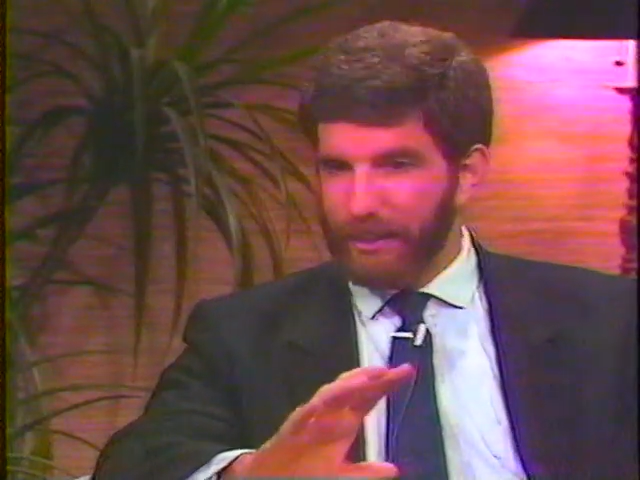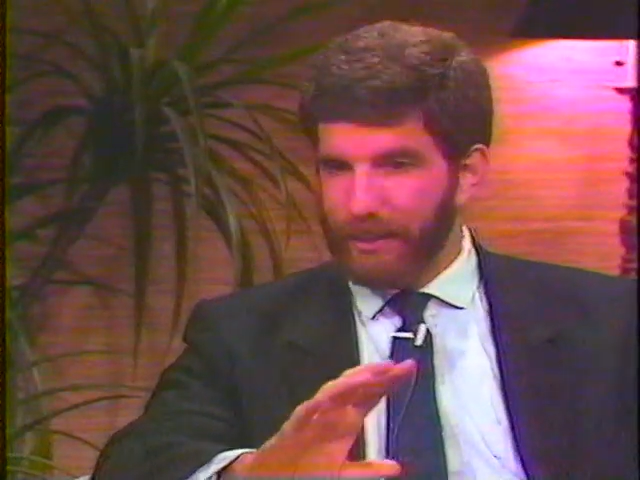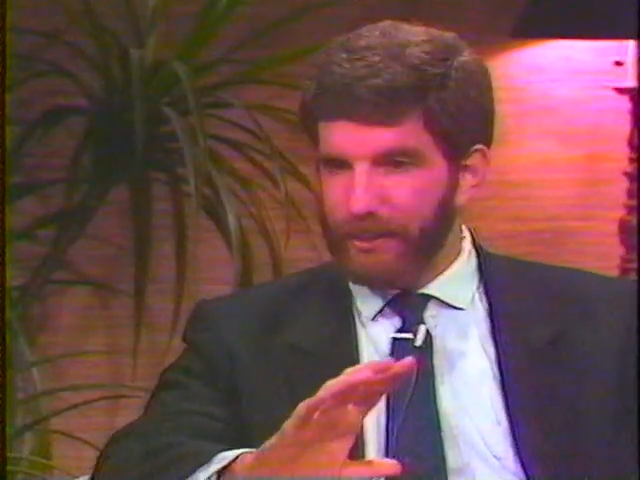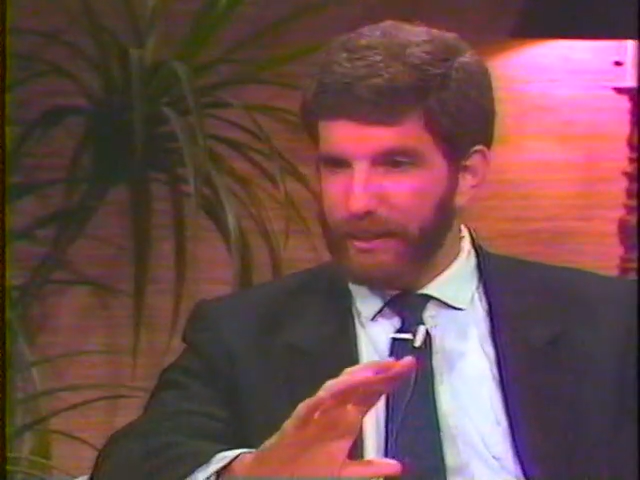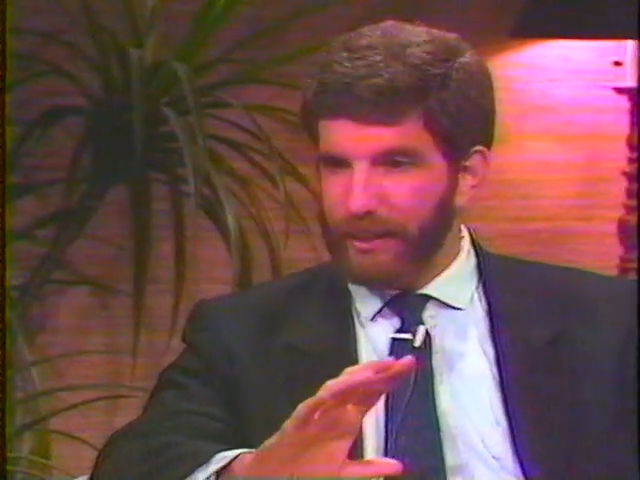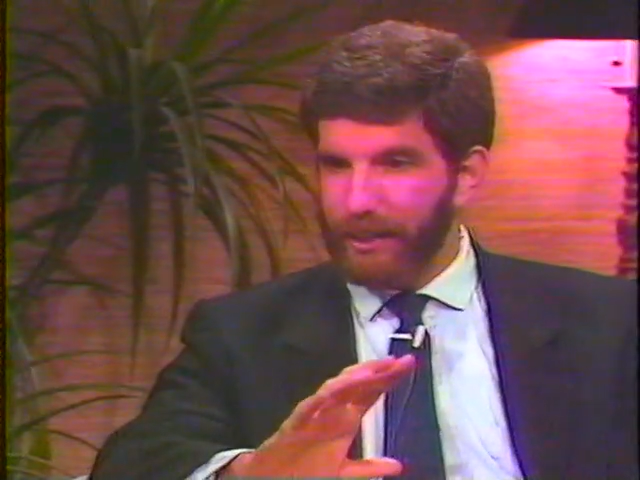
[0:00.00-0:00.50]

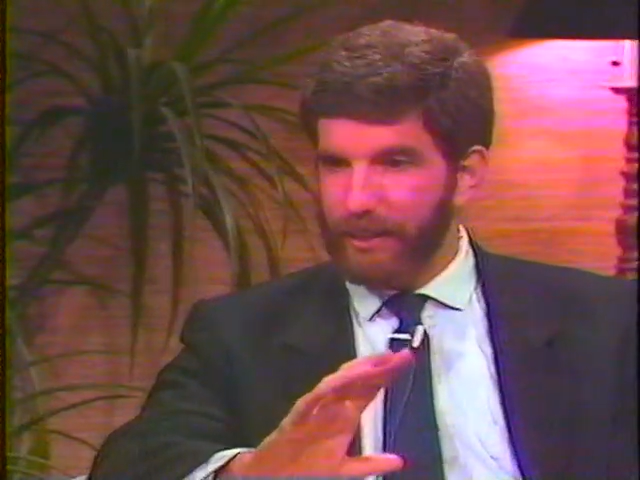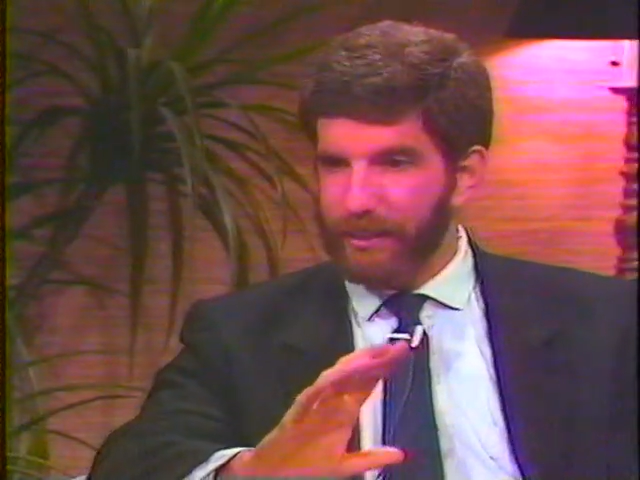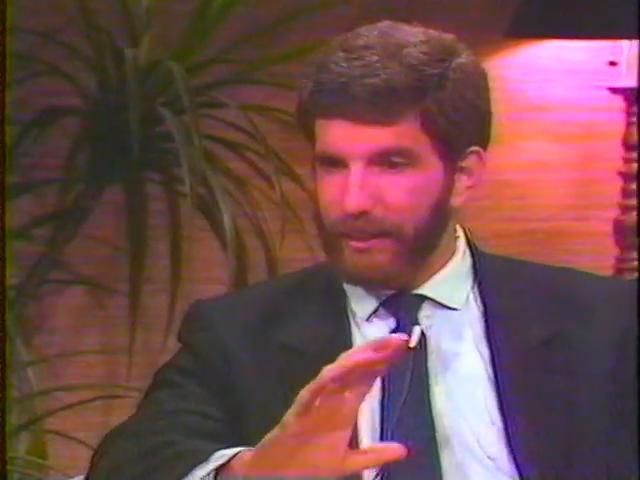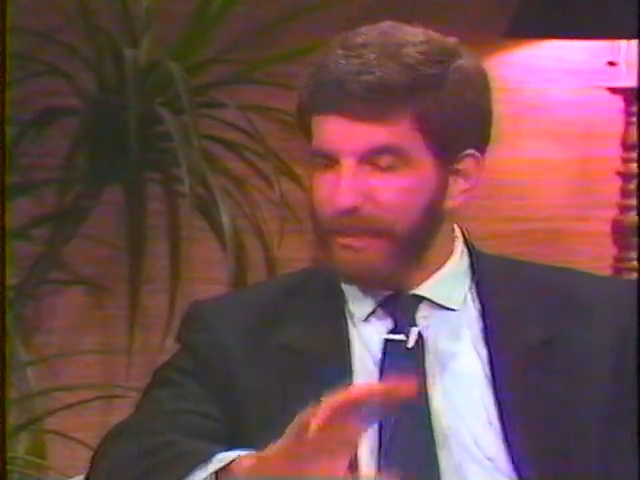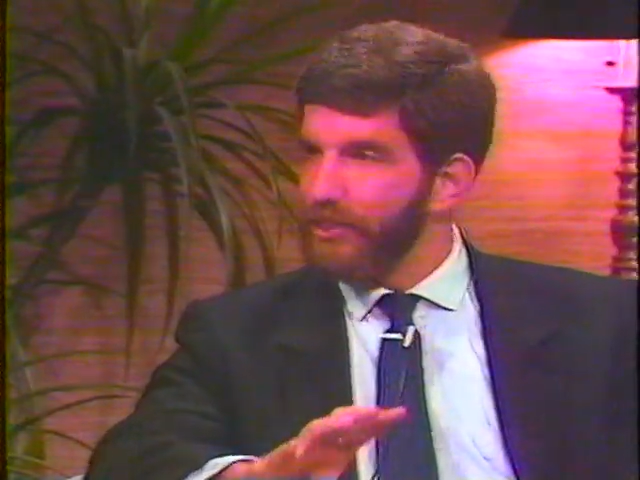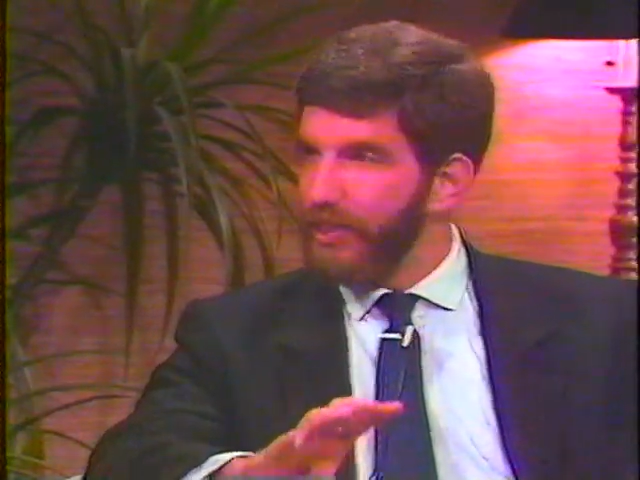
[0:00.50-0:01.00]

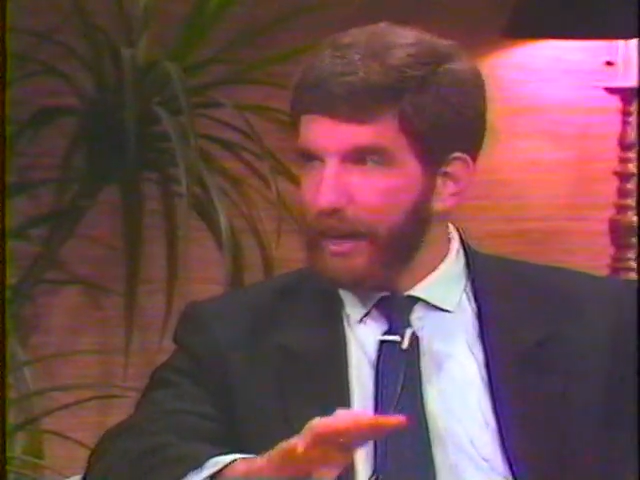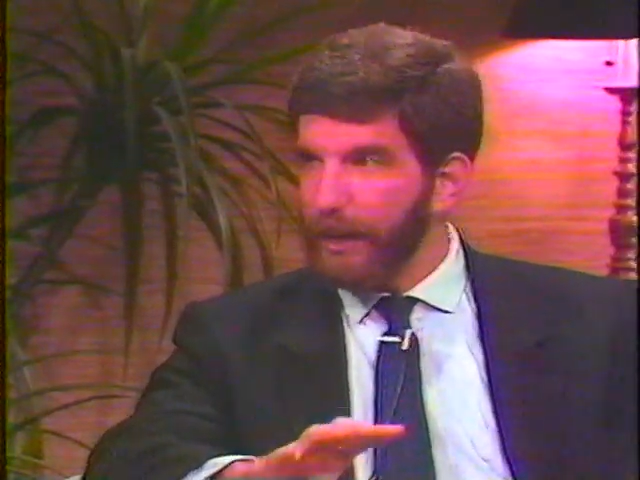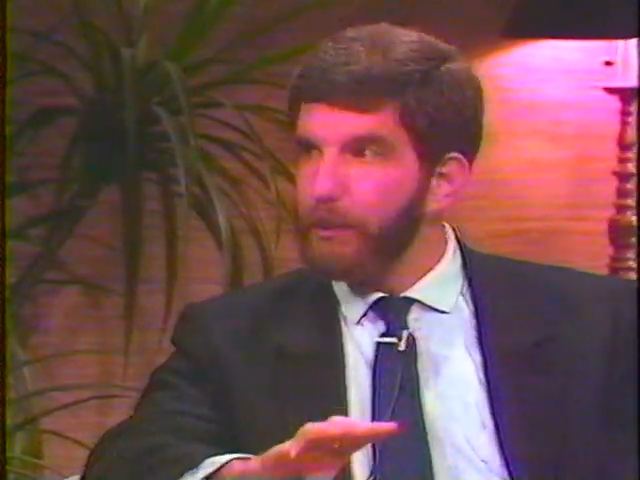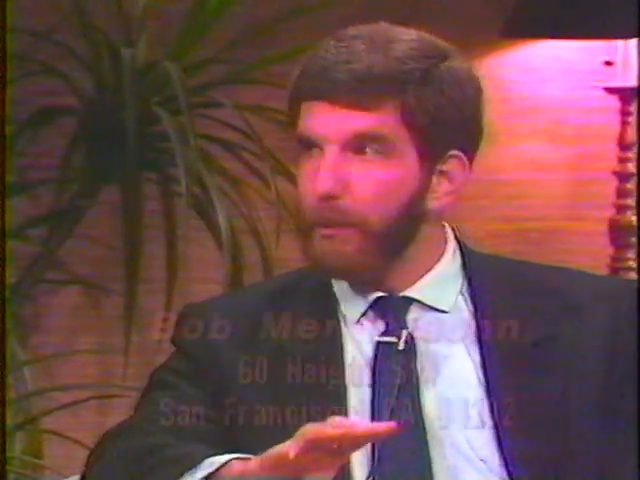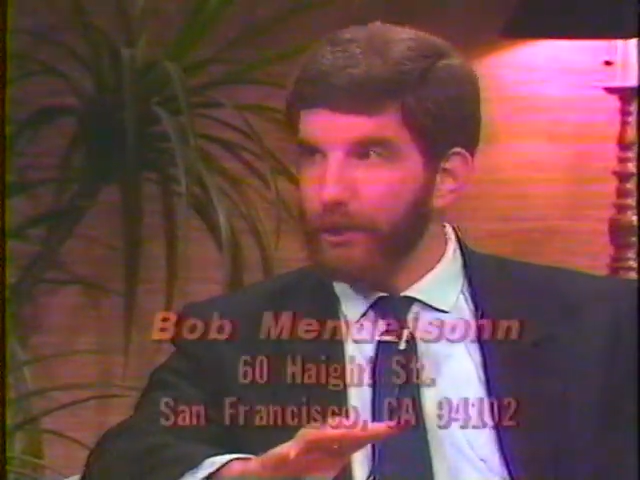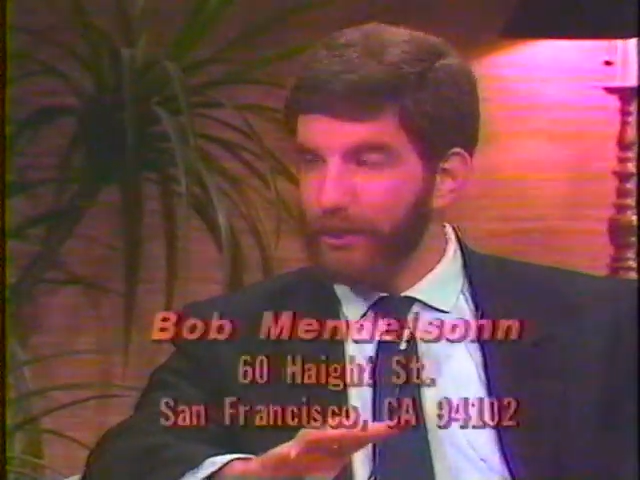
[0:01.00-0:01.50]
That's the
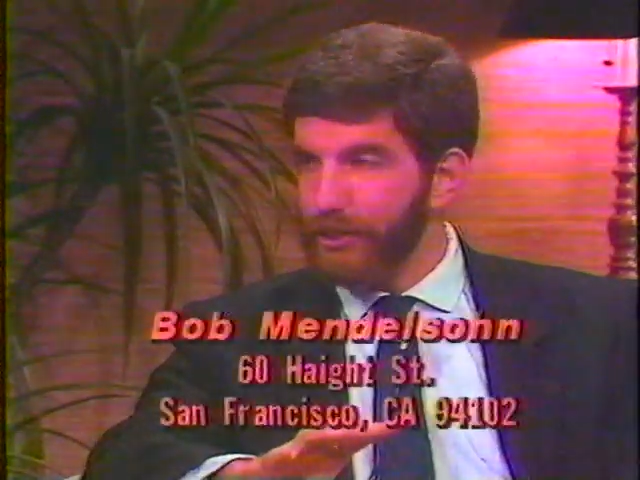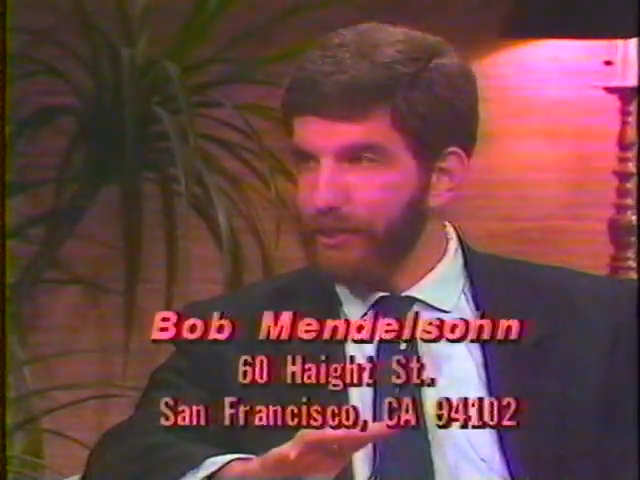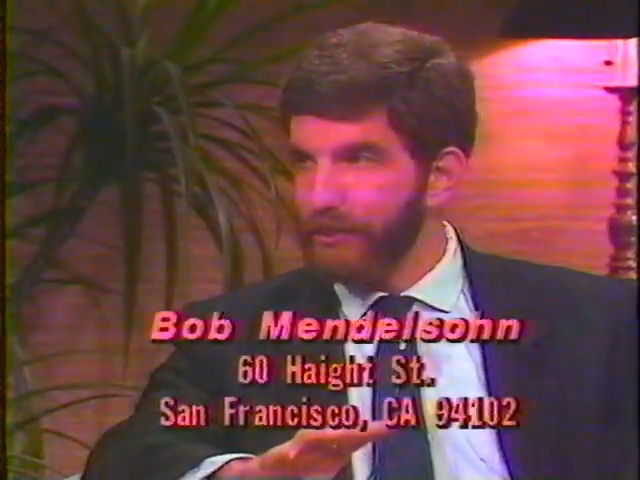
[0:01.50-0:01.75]
headquarters